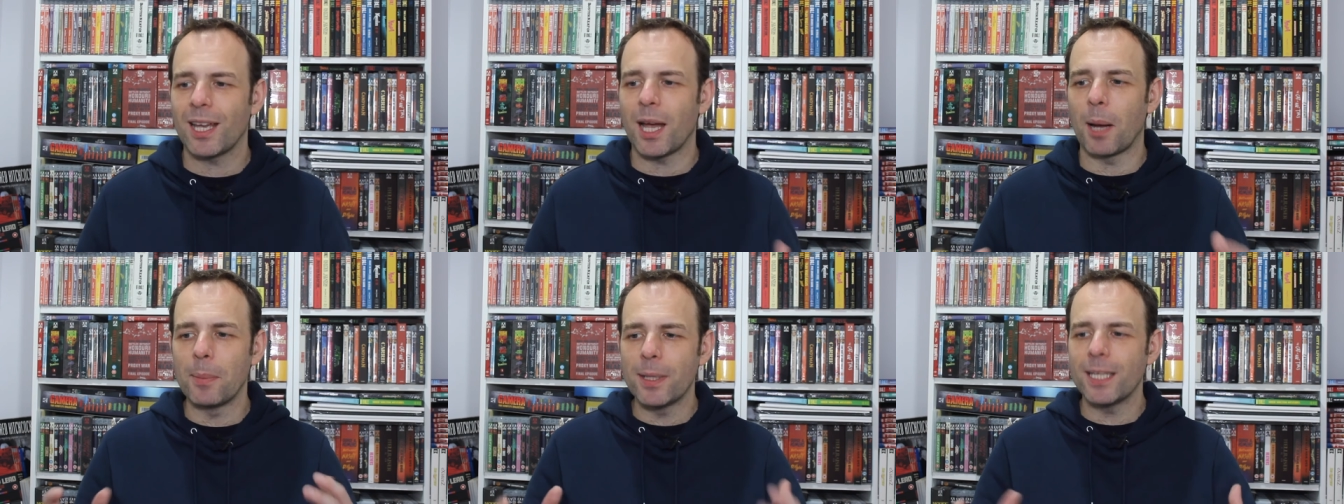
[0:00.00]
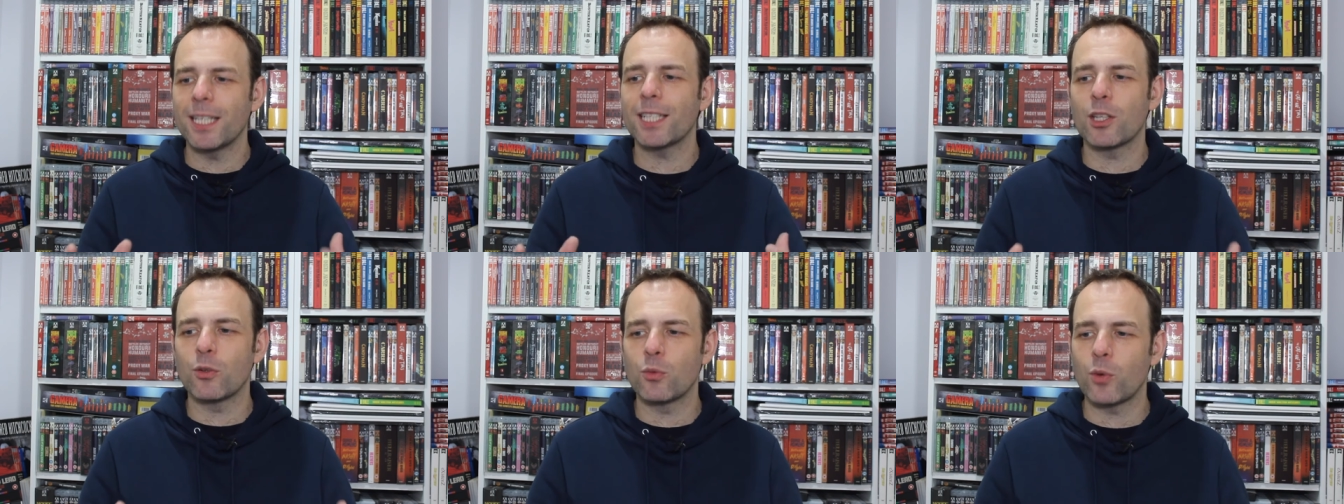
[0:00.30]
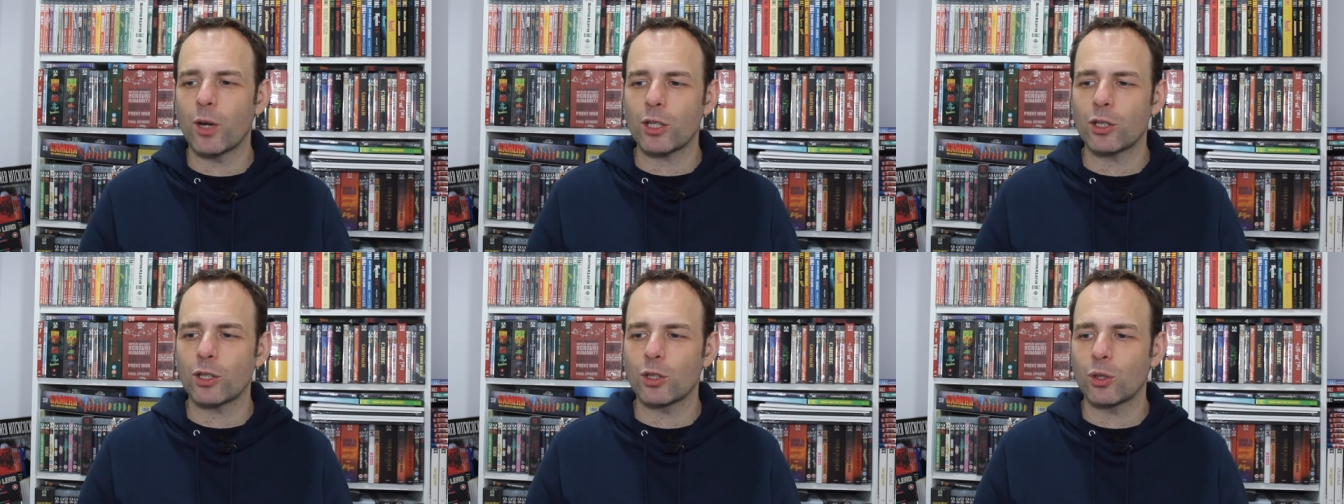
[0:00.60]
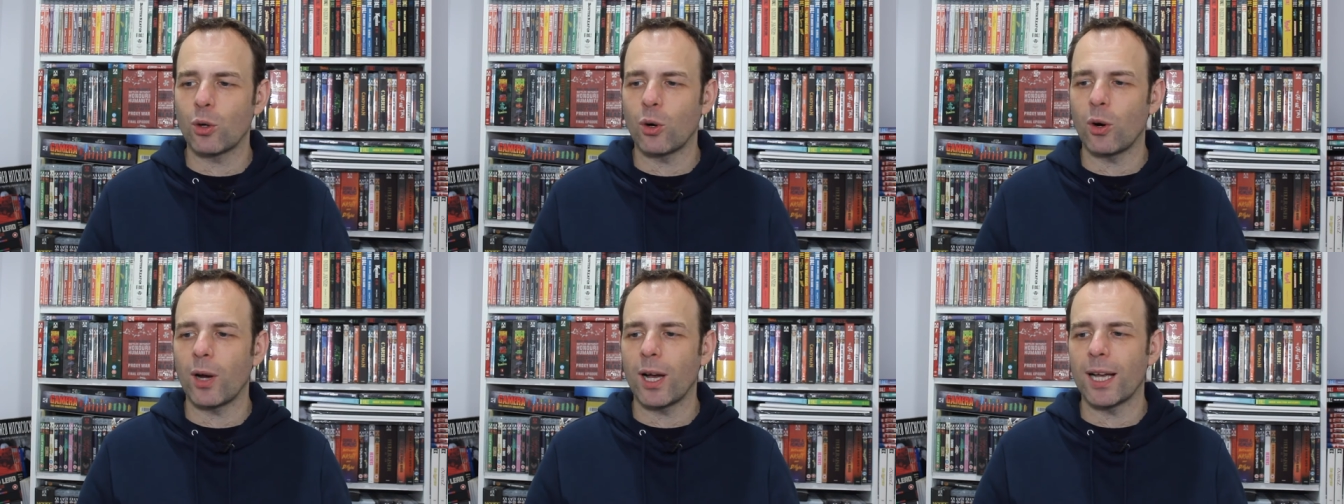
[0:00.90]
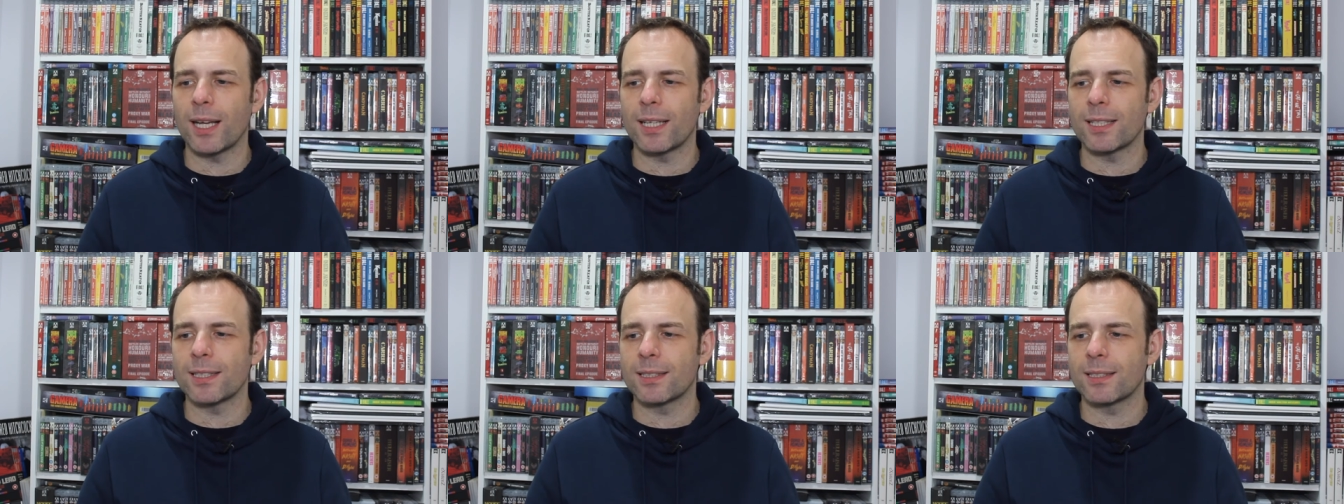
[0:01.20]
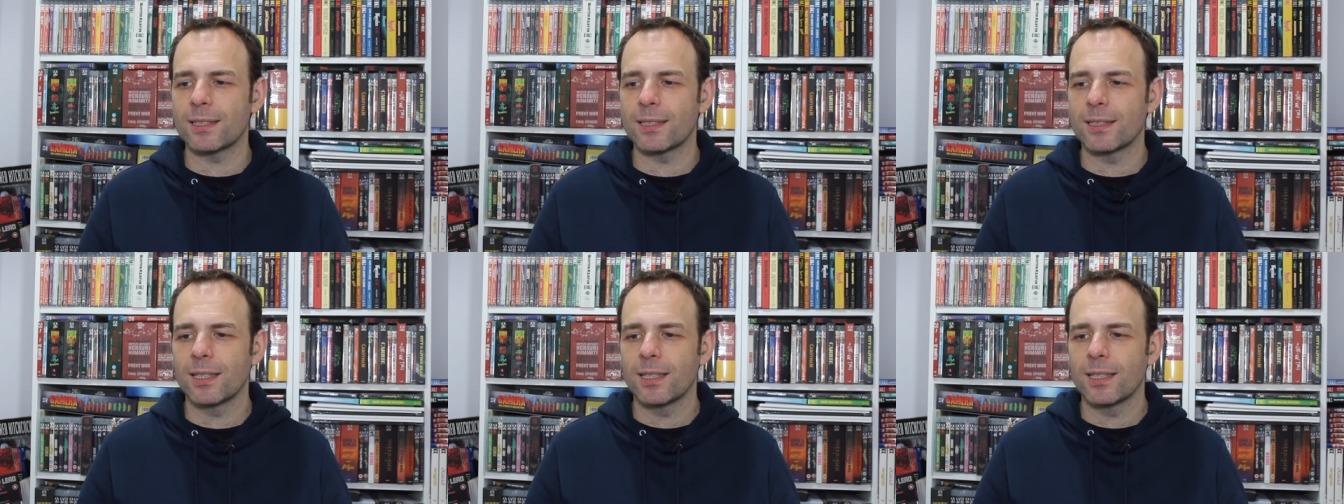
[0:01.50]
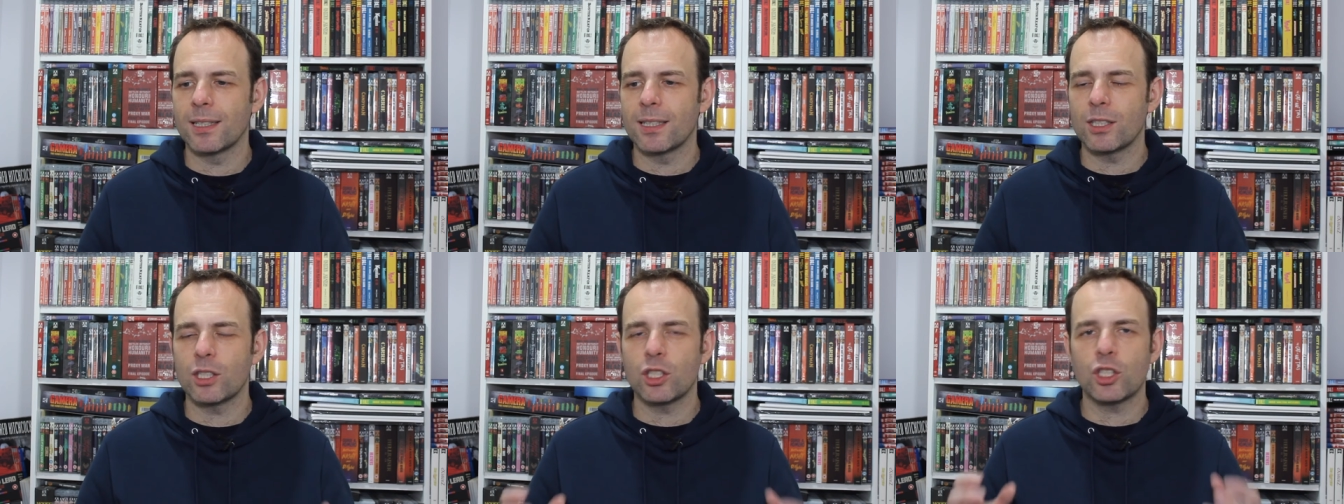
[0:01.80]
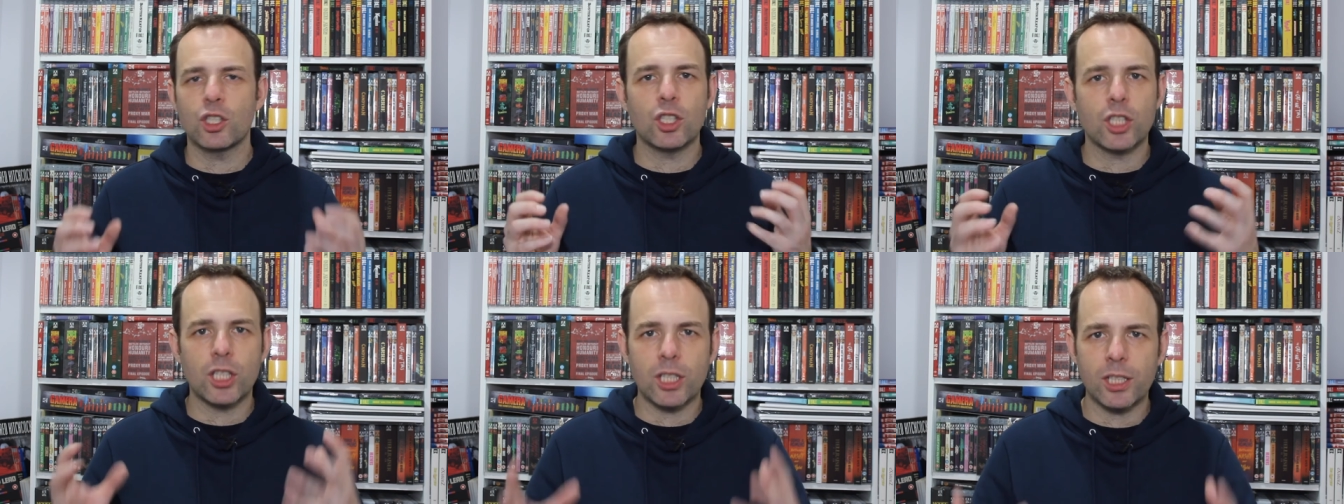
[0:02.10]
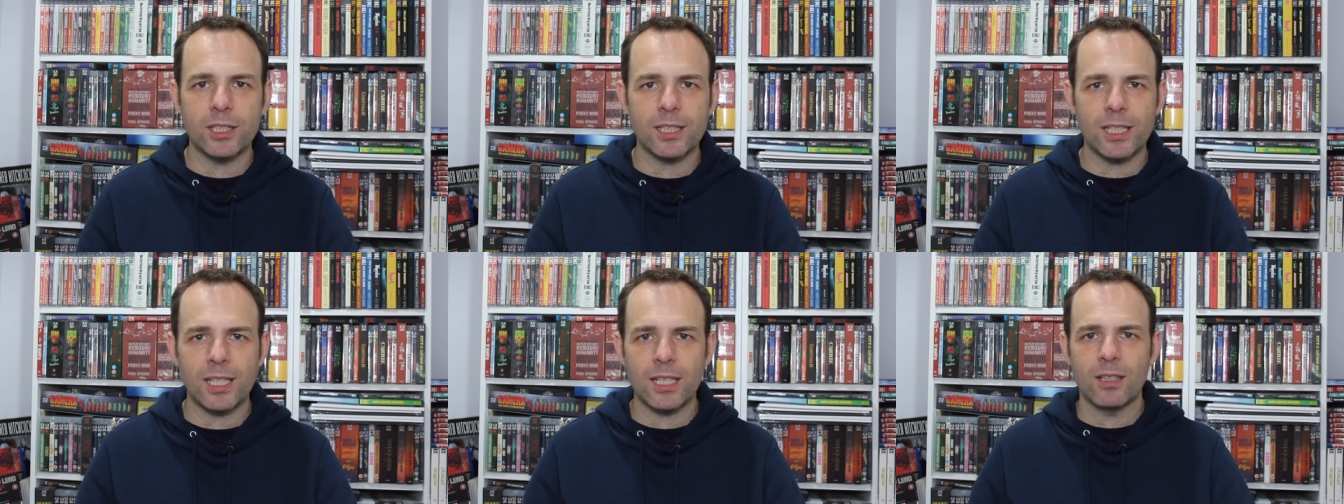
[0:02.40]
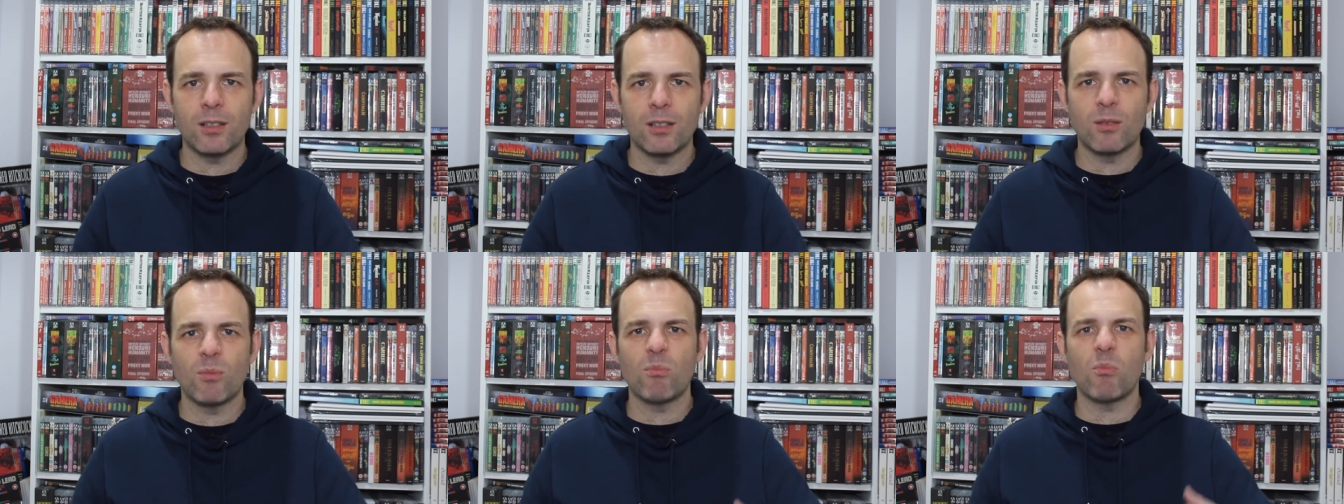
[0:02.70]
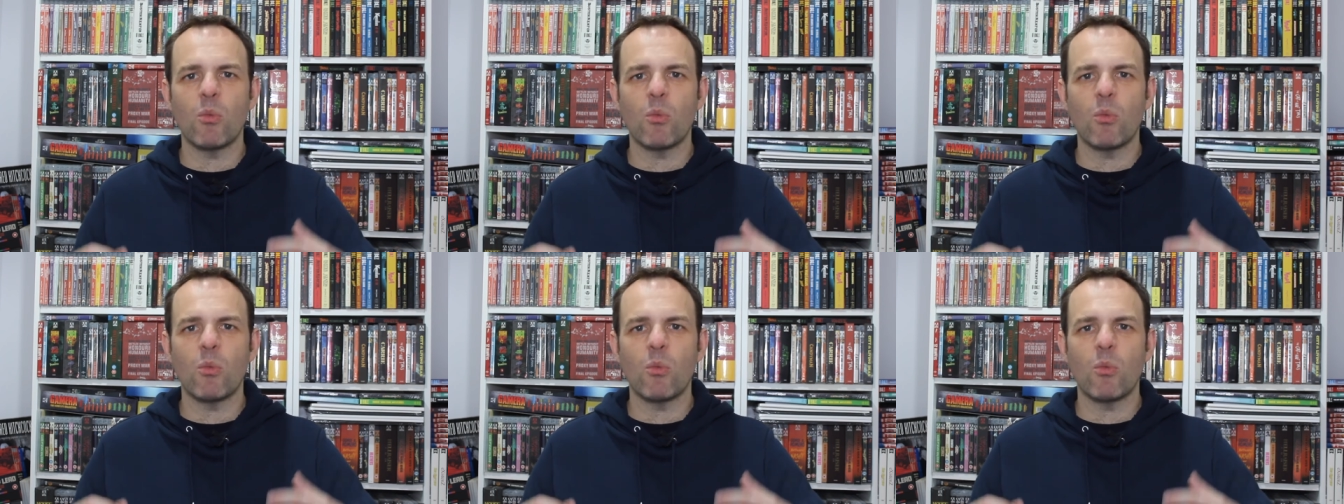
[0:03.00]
American Rickshaw is cheesy,